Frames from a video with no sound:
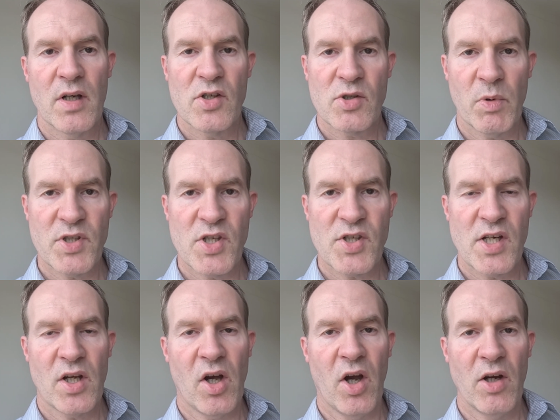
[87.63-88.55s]
So once it's
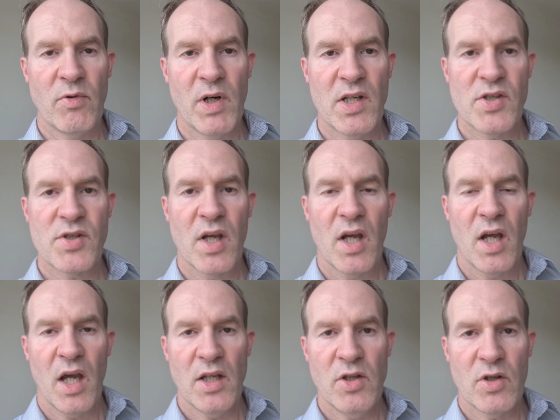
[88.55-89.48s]
set to high res,
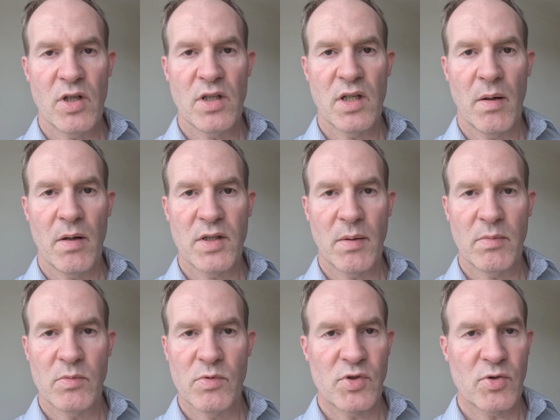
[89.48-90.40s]
you can
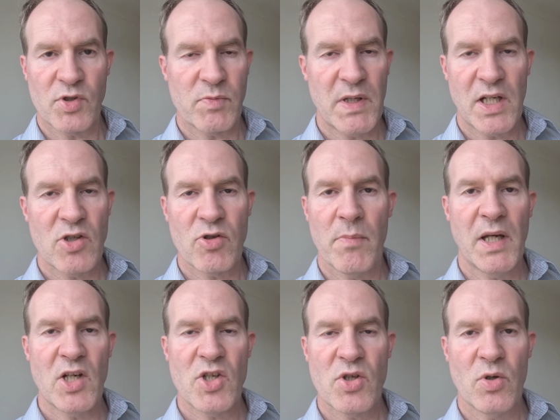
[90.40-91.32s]
double sort of speak into it,
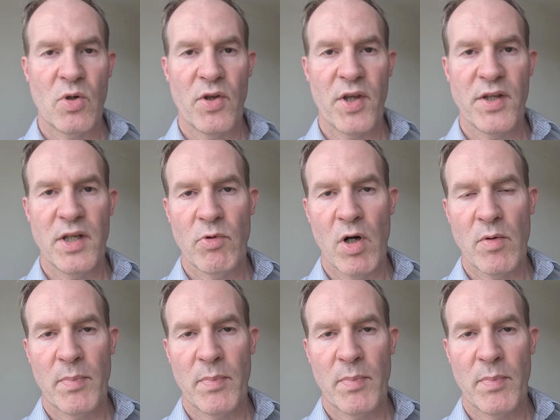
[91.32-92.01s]
make sure that the Rode